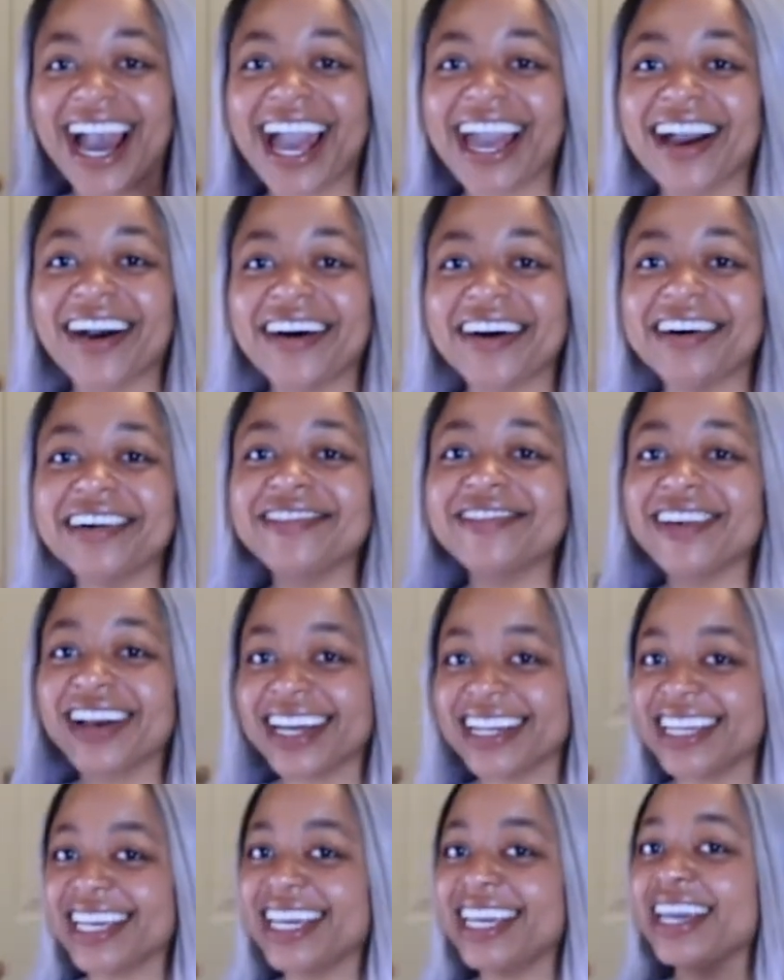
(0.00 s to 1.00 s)
I
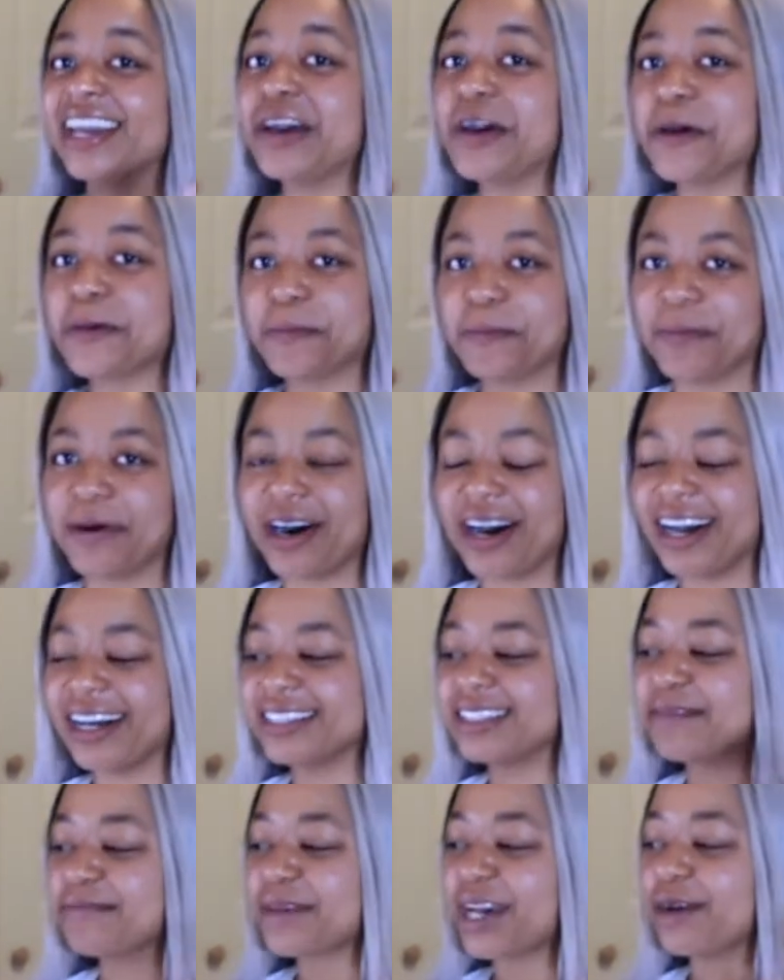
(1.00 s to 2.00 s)
already
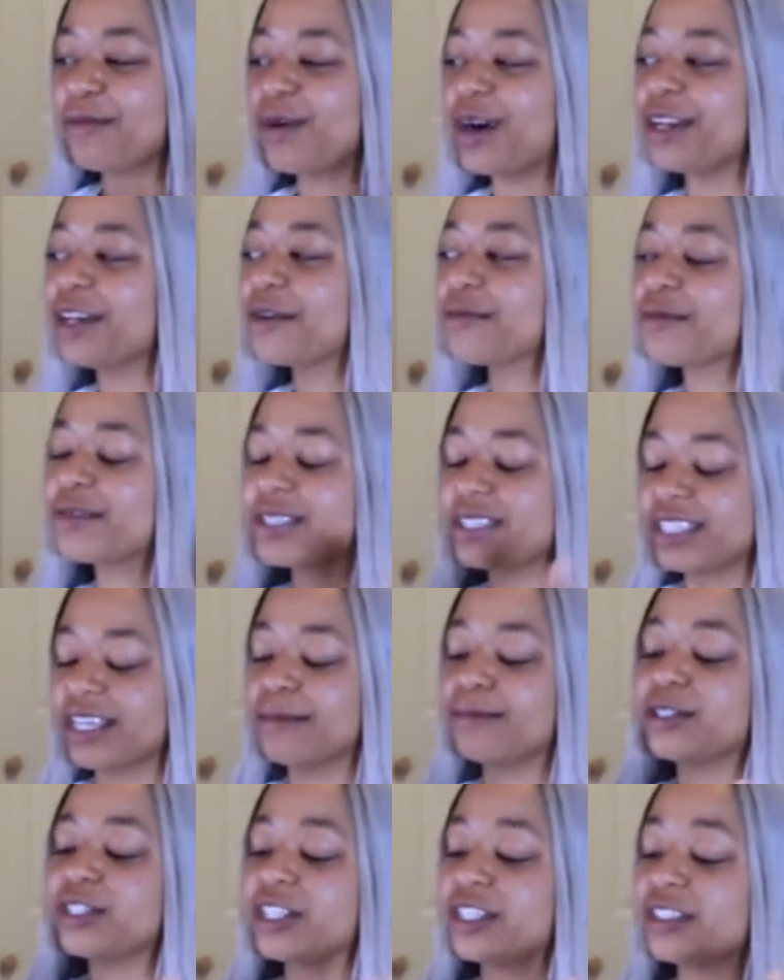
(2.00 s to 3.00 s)
bought my wedding
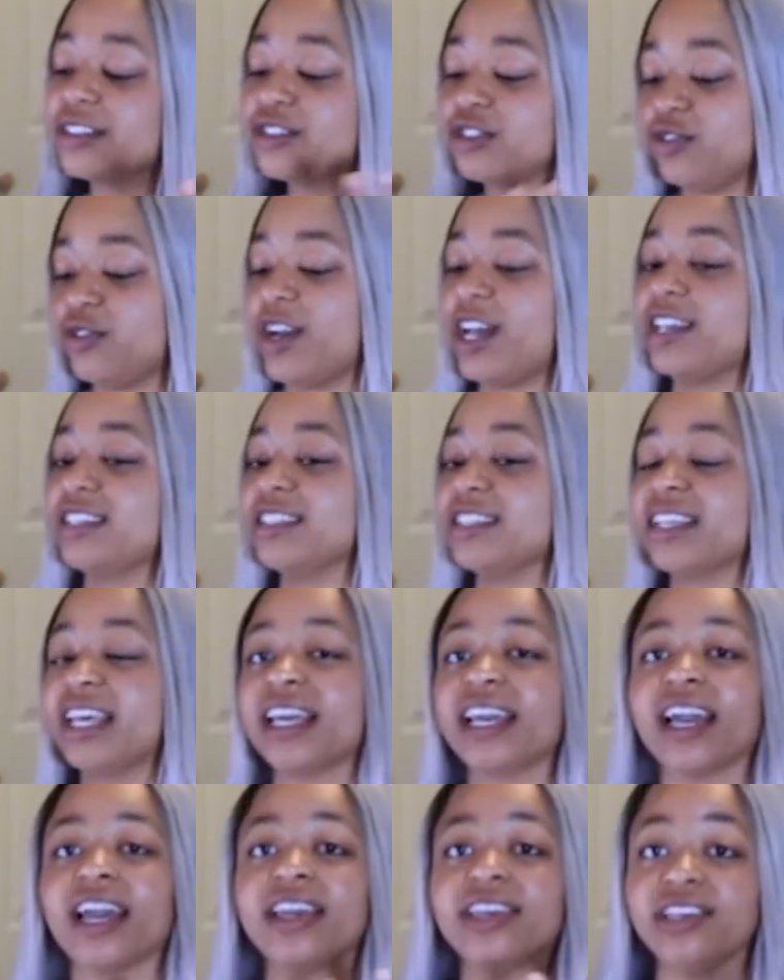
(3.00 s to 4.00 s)
reception dress
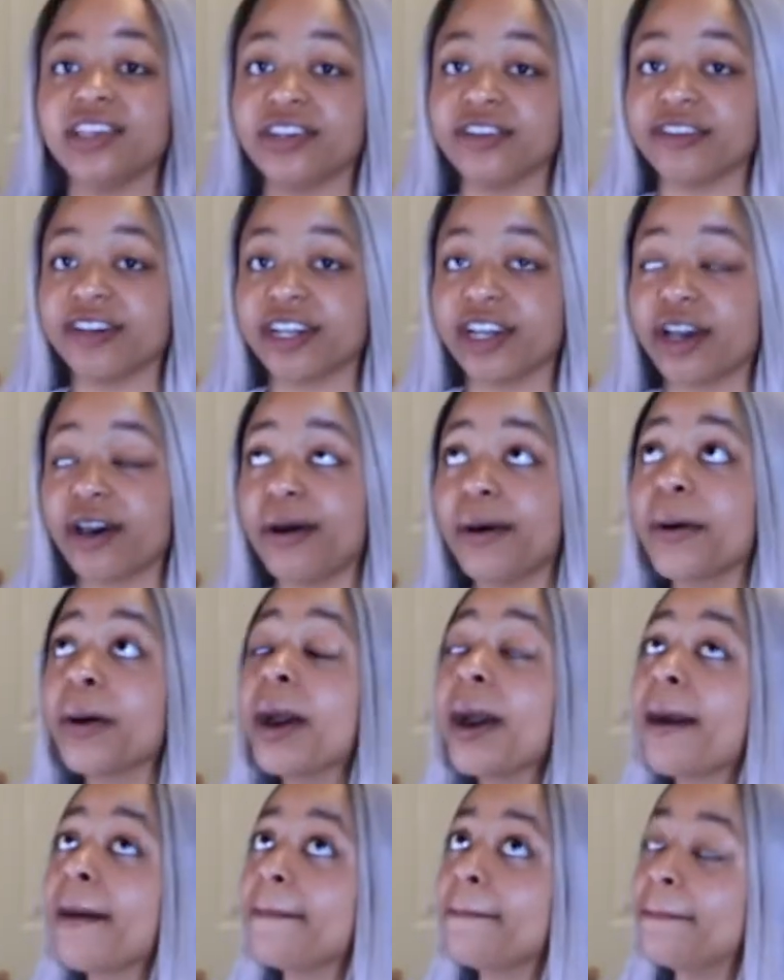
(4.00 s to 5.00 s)
like a year ago,
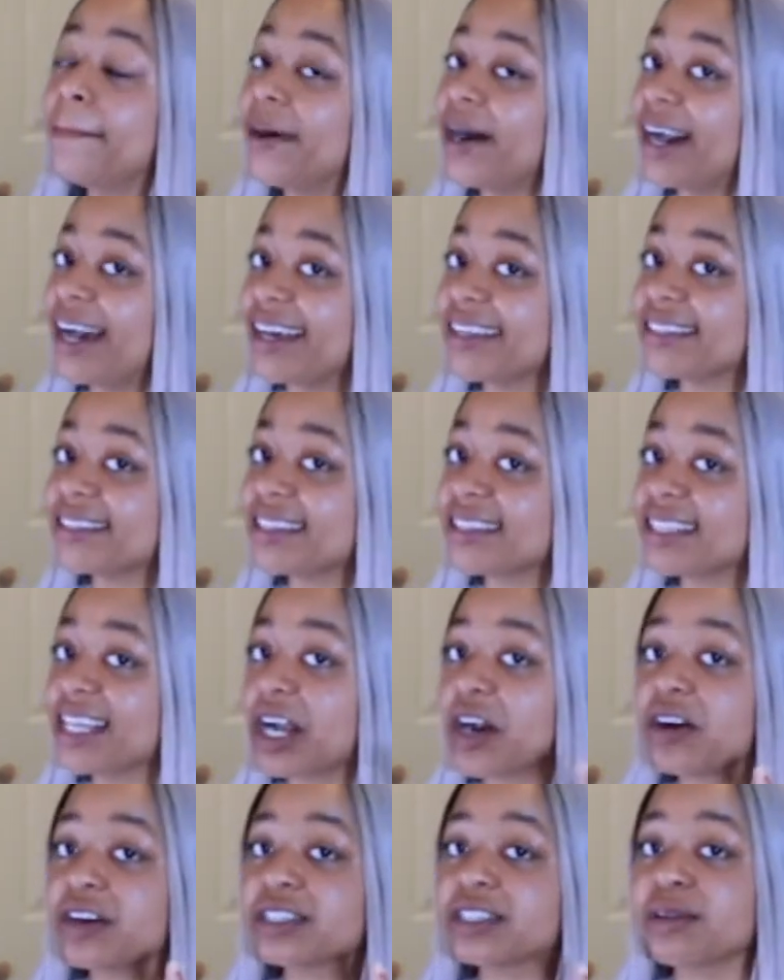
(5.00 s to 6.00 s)
but
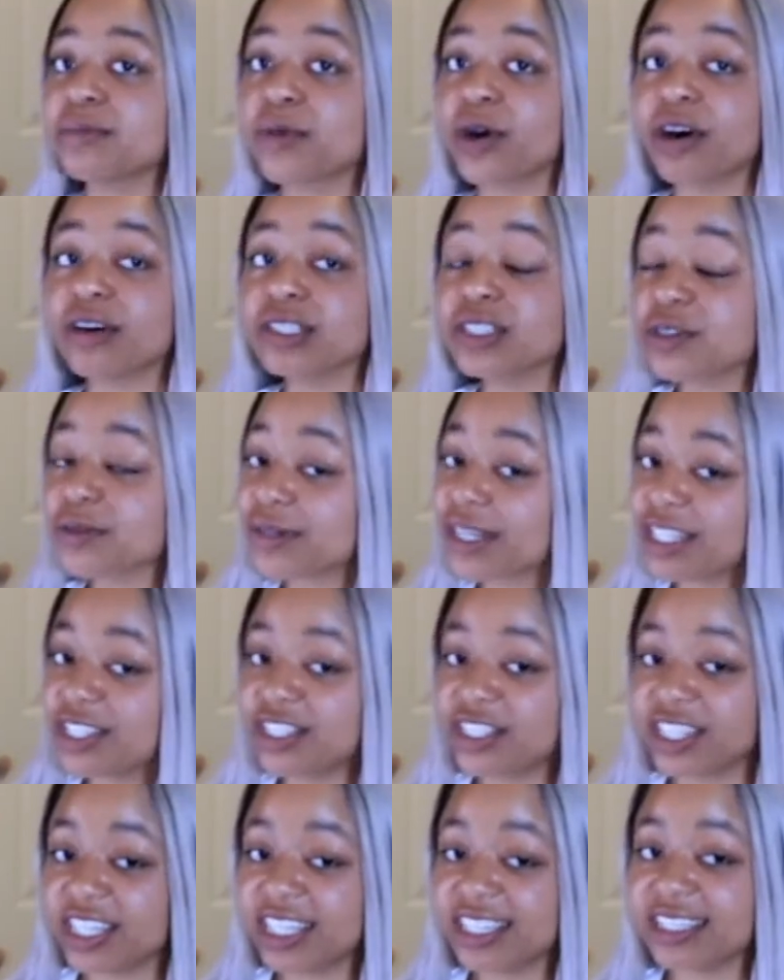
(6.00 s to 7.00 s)
there are some
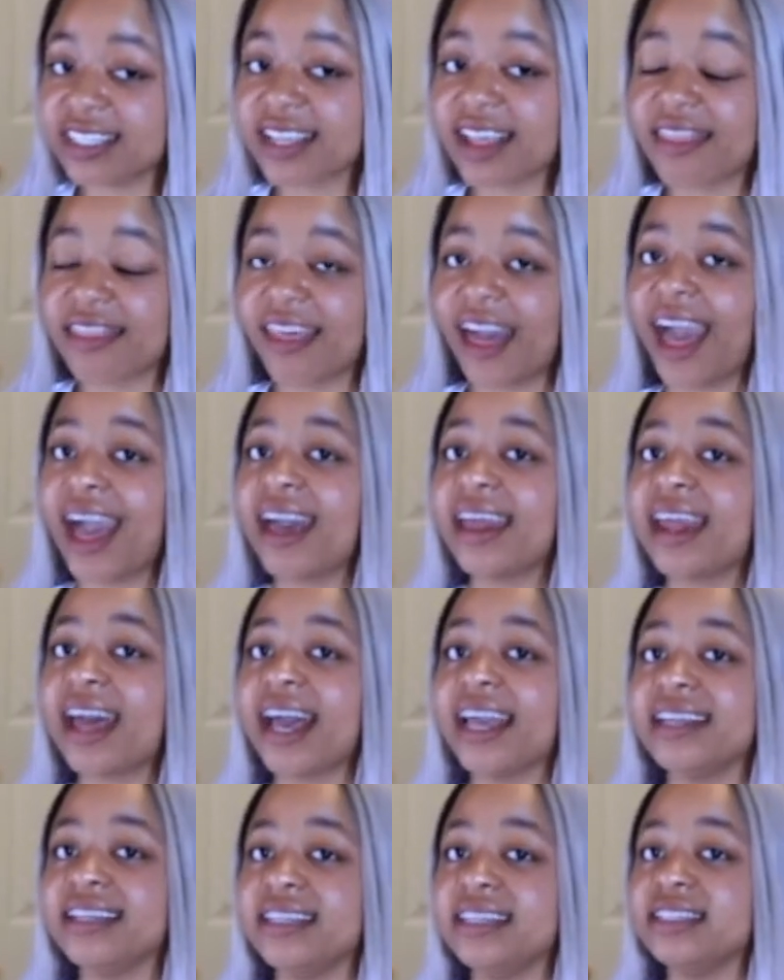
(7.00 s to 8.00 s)
alterations that
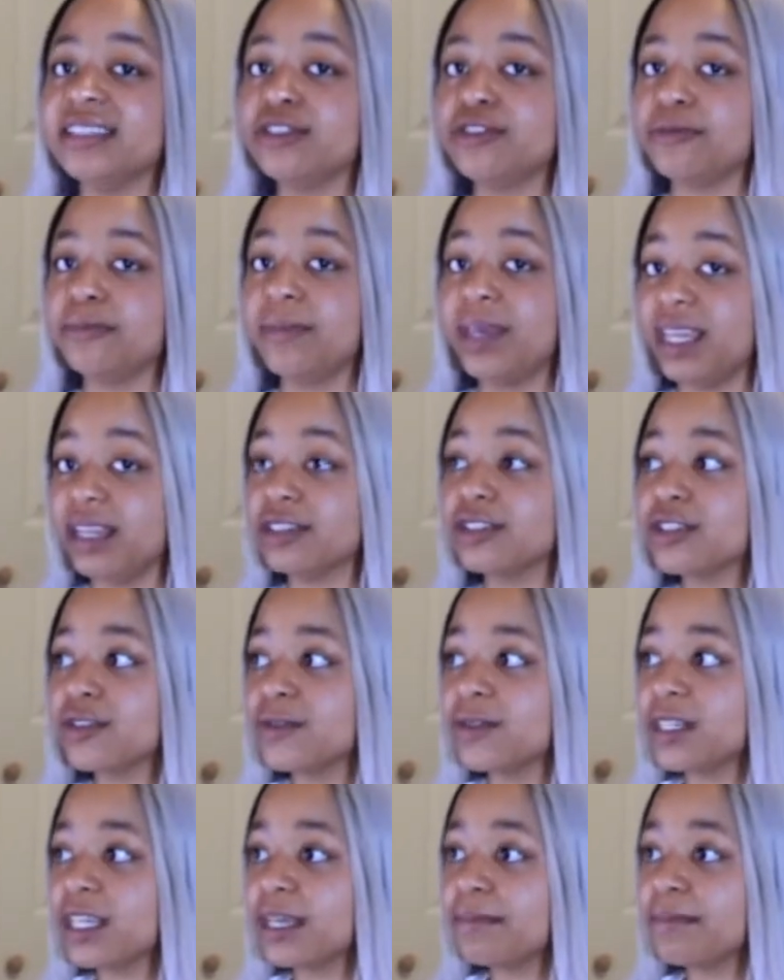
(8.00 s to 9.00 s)
I need to make
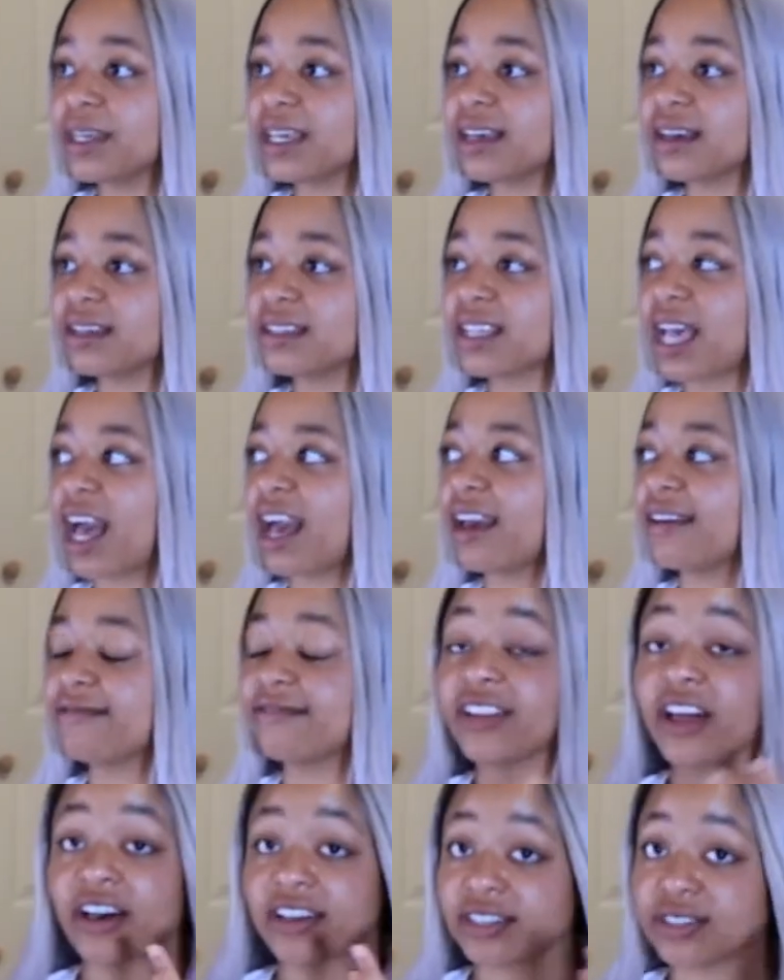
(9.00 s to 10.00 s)
to it because I've
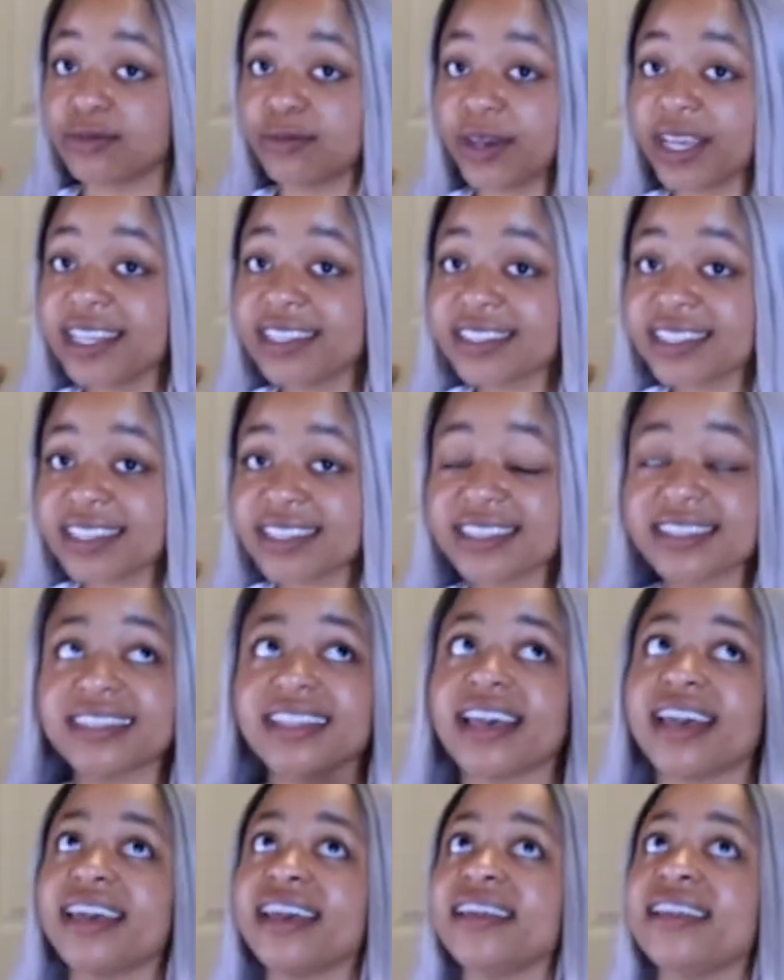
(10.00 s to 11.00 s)
lost weight since
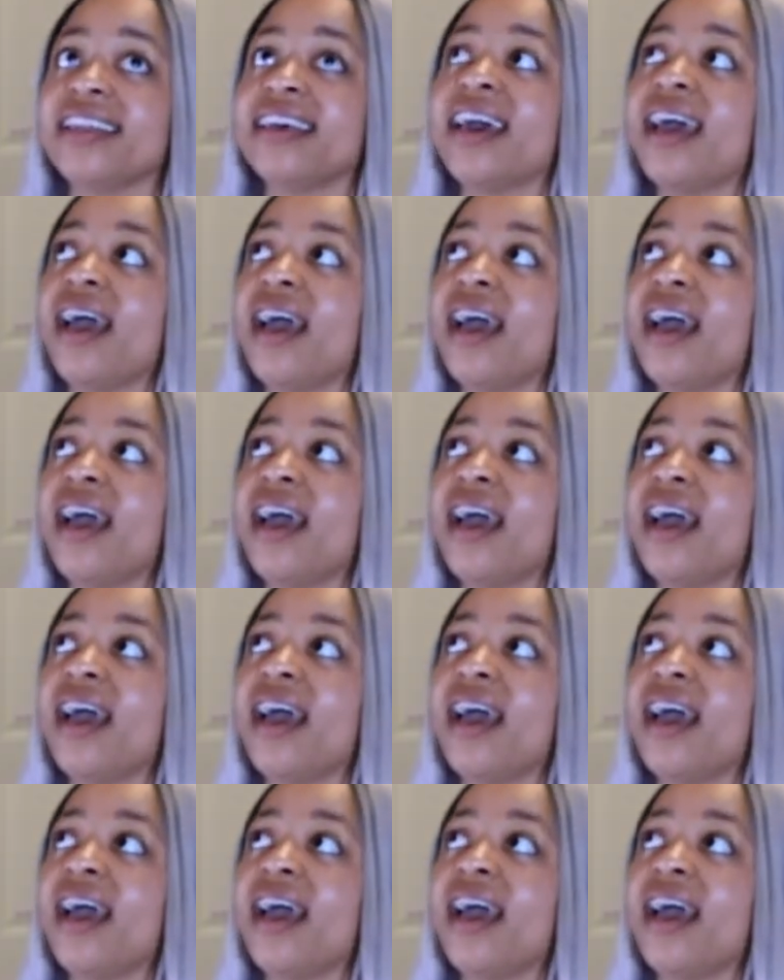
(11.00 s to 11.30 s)
then.